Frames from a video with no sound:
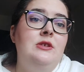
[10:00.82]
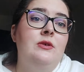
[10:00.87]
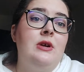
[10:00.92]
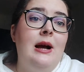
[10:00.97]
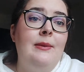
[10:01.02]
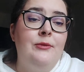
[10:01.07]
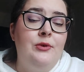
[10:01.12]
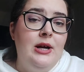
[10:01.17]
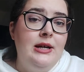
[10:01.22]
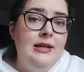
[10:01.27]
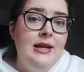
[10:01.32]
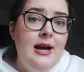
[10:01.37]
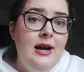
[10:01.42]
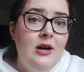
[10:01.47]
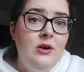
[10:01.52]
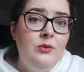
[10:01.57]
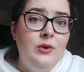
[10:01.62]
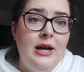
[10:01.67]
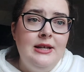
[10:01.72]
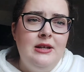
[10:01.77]
to come right
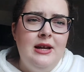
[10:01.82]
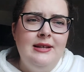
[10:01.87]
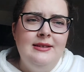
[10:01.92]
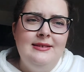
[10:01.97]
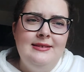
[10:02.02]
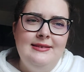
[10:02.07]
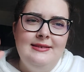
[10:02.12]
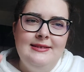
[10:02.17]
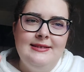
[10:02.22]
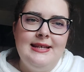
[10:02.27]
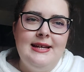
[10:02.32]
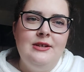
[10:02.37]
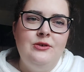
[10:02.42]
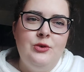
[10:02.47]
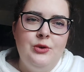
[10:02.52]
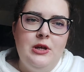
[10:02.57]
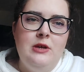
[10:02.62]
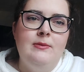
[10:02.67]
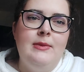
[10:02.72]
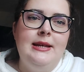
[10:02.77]
now. I started
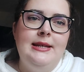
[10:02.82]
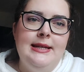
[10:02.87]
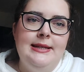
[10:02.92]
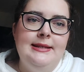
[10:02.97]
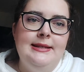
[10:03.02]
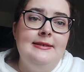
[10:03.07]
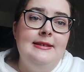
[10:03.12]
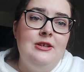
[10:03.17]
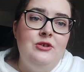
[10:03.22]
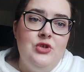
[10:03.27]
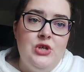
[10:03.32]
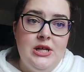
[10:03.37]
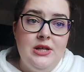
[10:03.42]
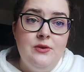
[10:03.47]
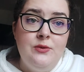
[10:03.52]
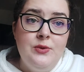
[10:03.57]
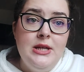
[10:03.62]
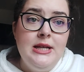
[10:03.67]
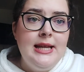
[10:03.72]
talking to my dentist in January,